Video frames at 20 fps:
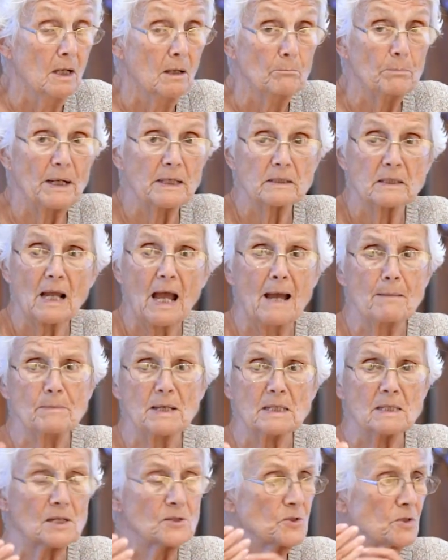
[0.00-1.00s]
but
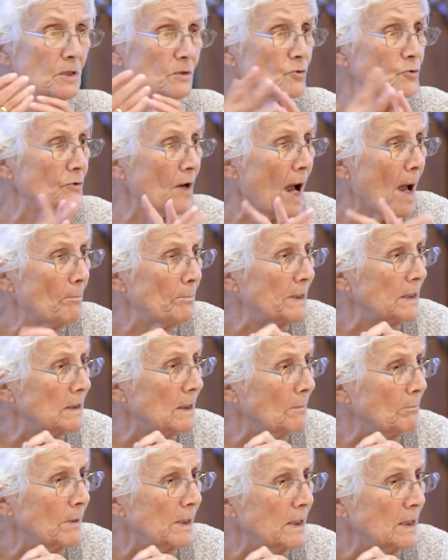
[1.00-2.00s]
it's a drop in
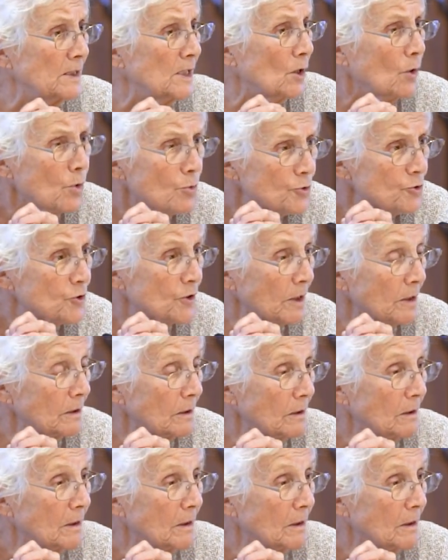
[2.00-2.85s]
the ocean